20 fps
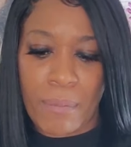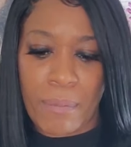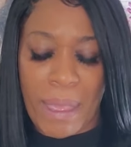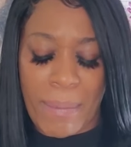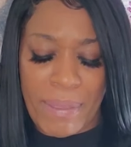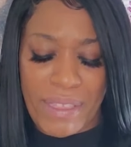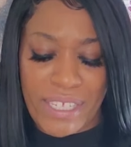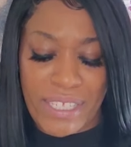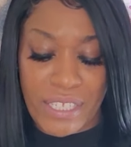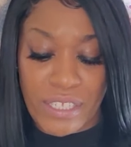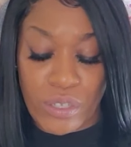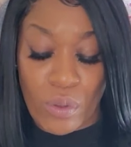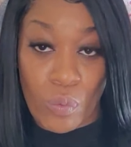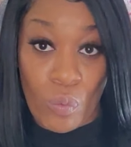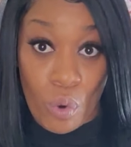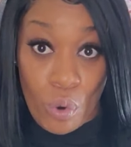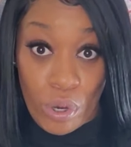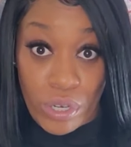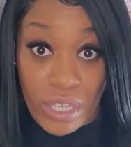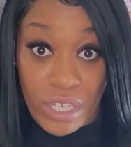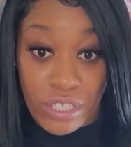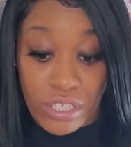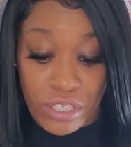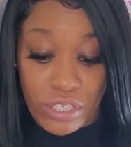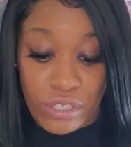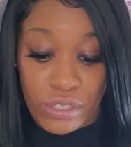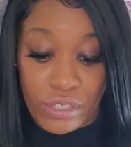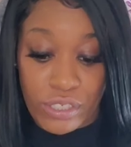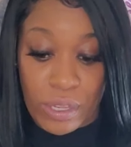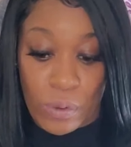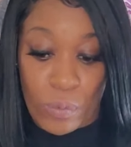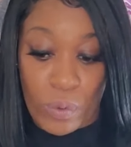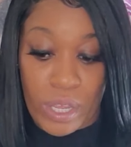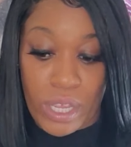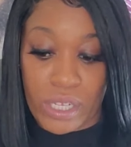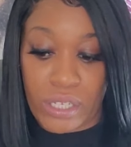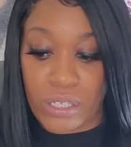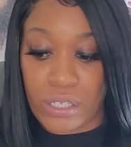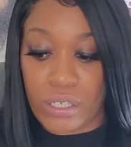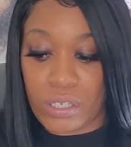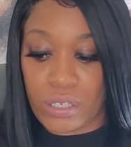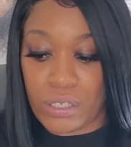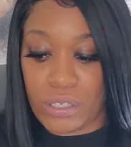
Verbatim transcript: maybe this is a warning to someone.